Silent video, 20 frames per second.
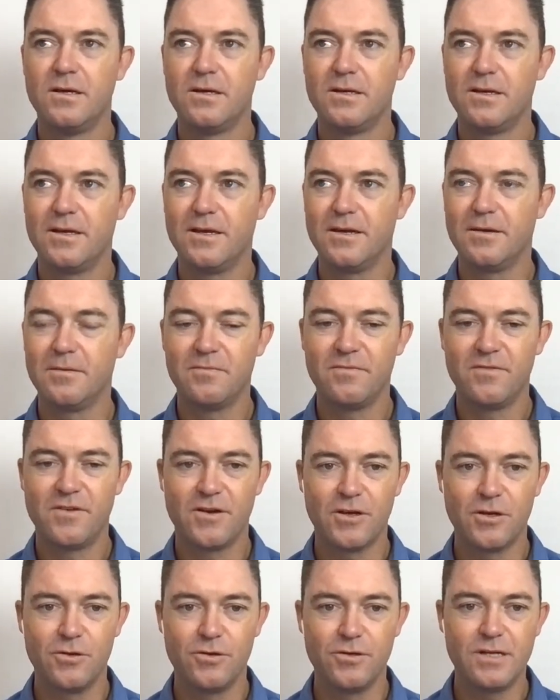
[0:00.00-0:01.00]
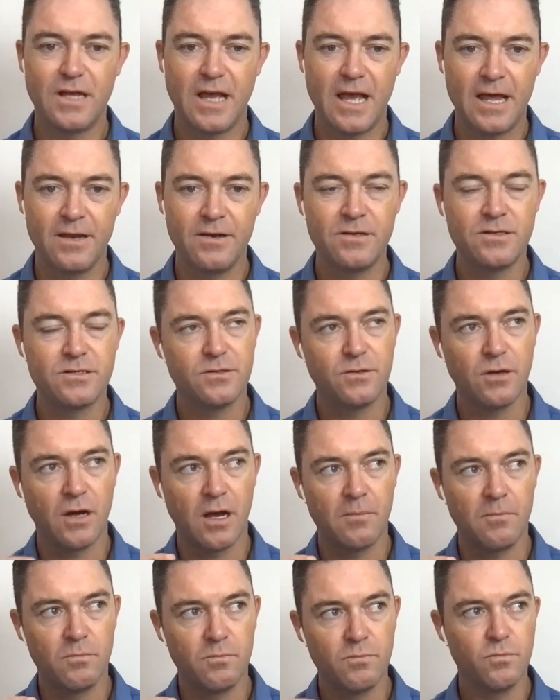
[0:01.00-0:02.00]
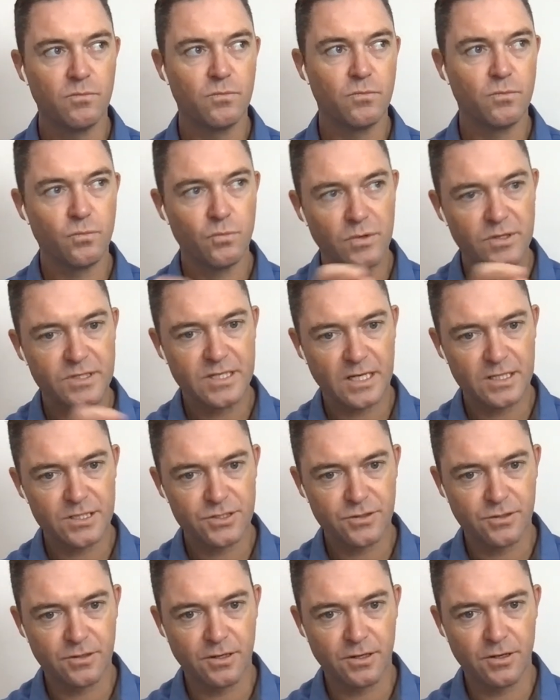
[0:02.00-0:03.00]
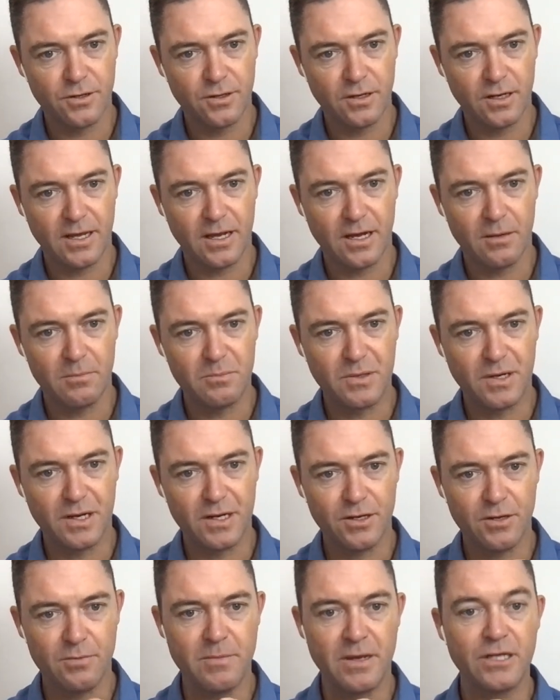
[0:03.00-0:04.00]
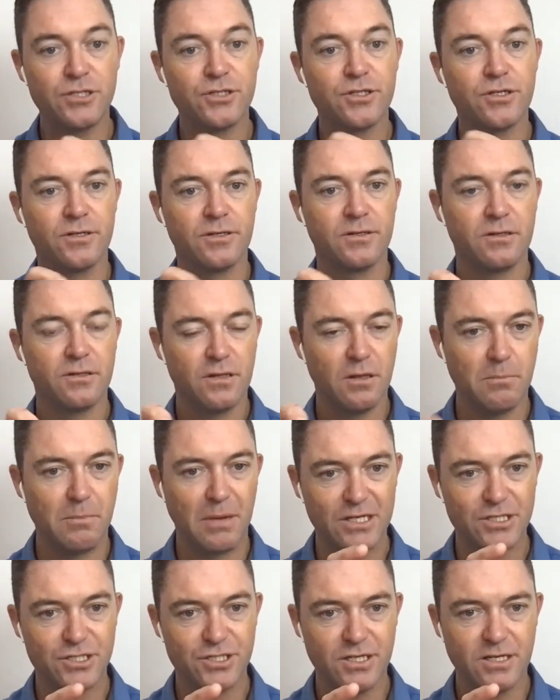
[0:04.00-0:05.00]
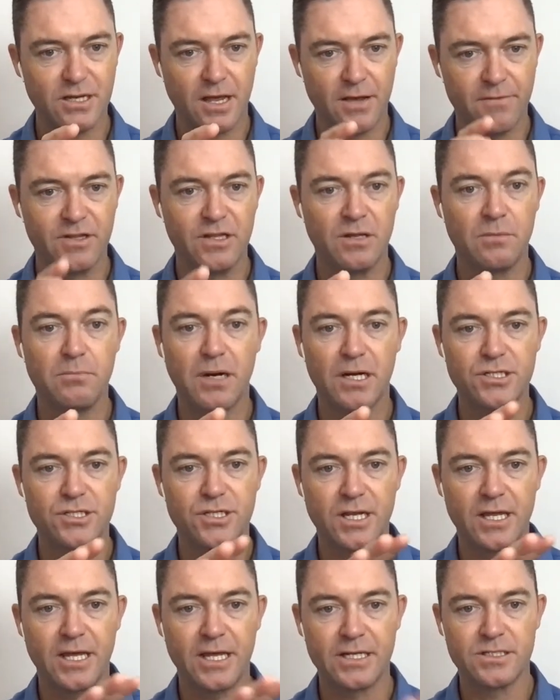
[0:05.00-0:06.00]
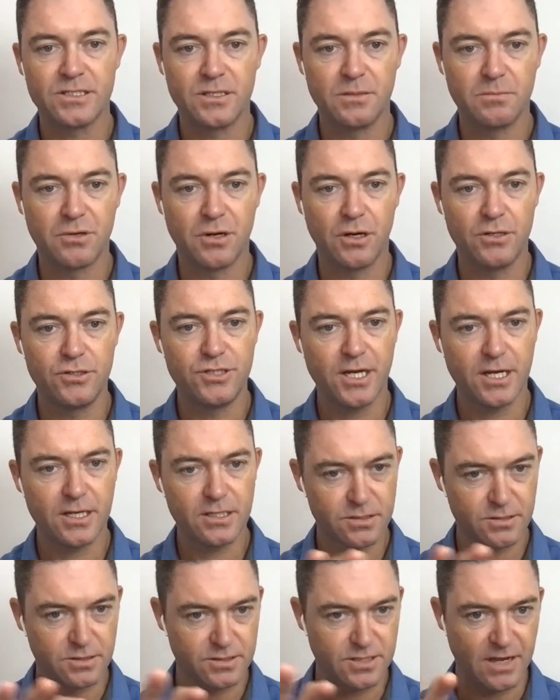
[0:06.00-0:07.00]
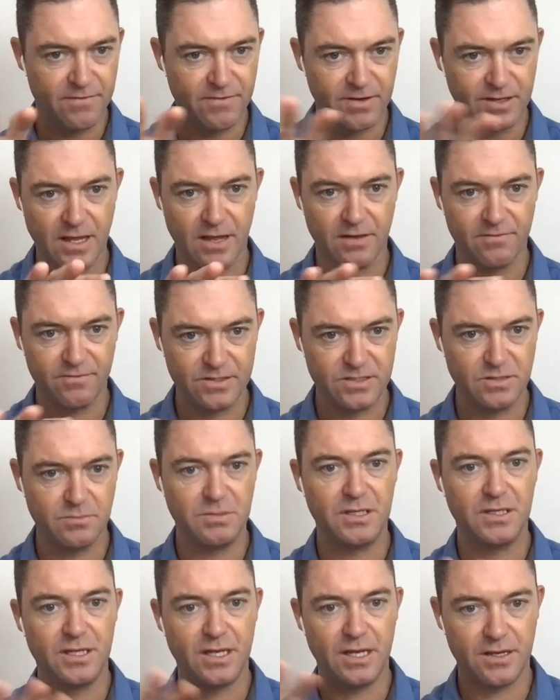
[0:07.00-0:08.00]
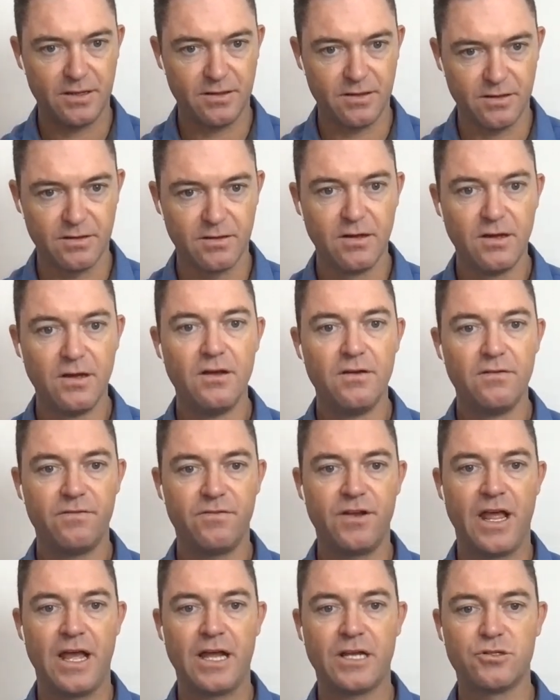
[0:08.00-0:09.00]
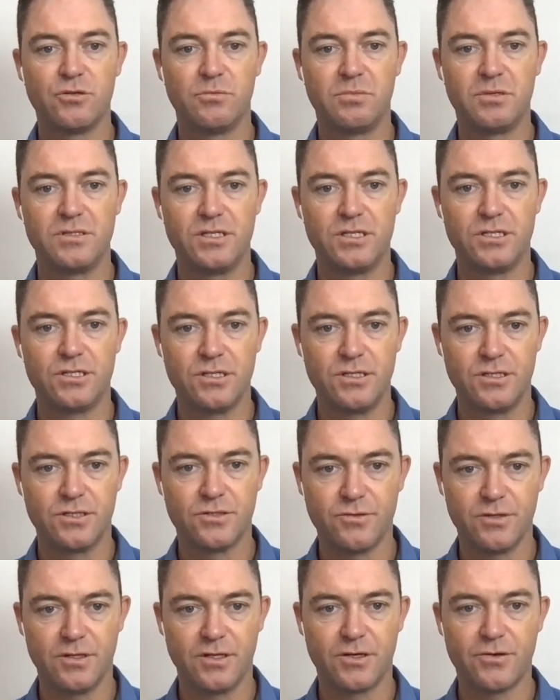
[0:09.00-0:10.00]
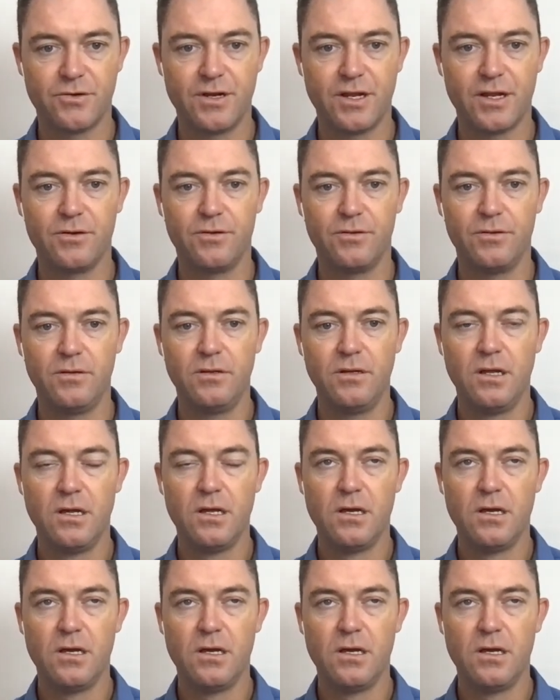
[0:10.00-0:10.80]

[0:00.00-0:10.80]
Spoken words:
Yeah, very good. And we touched on it earlier, but you mentioned the budget, having the budget against the project, because having that visibility of the financial position is really critical.